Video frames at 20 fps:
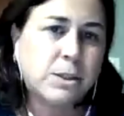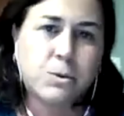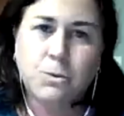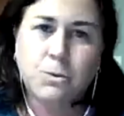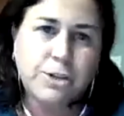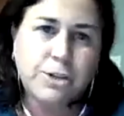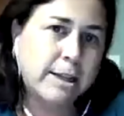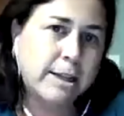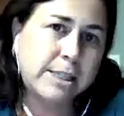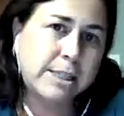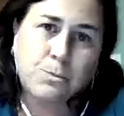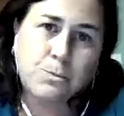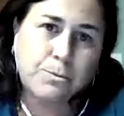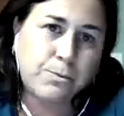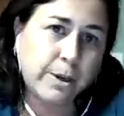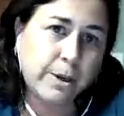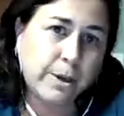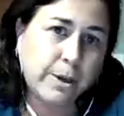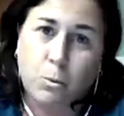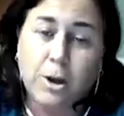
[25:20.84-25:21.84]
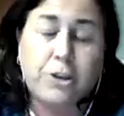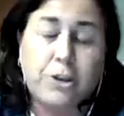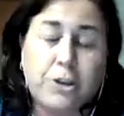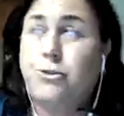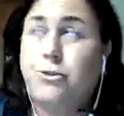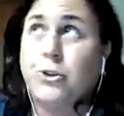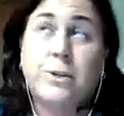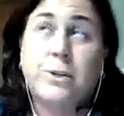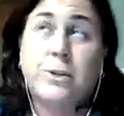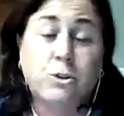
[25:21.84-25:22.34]
us like what you do and
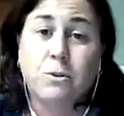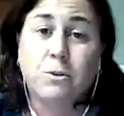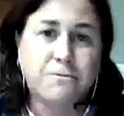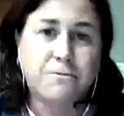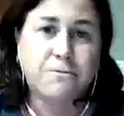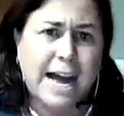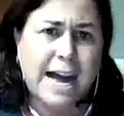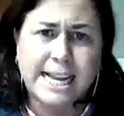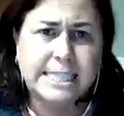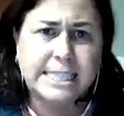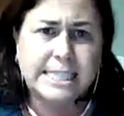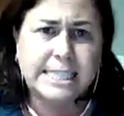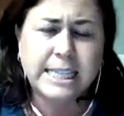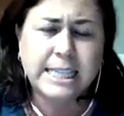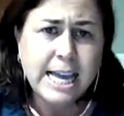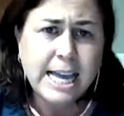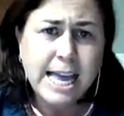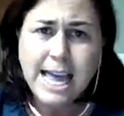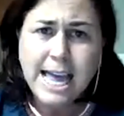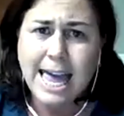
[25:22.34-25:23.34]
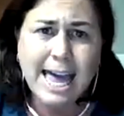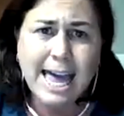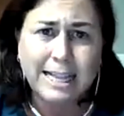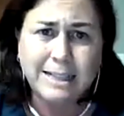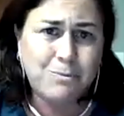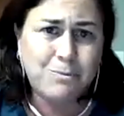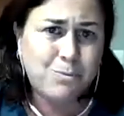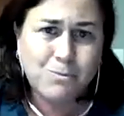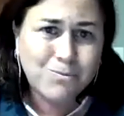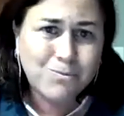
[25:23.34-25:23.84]
don't find, and, and
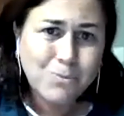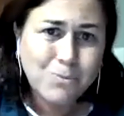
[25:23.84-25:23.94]
what's